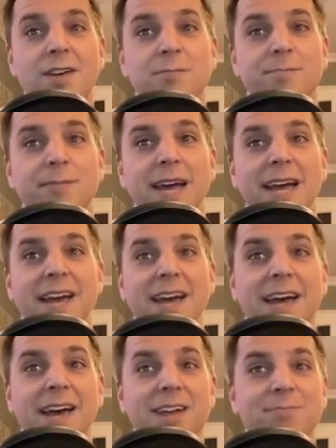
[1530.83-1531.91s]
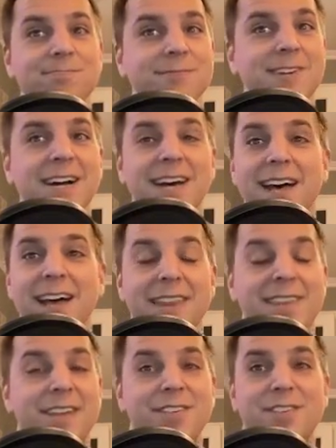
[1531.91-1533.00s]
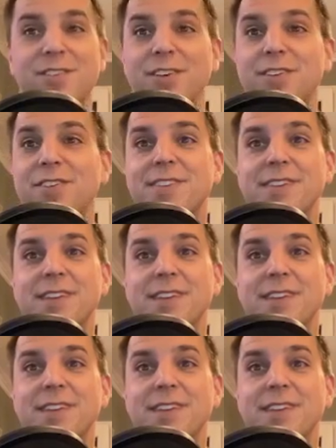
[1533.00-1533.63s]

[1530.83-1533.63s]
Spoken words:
Man, this is just...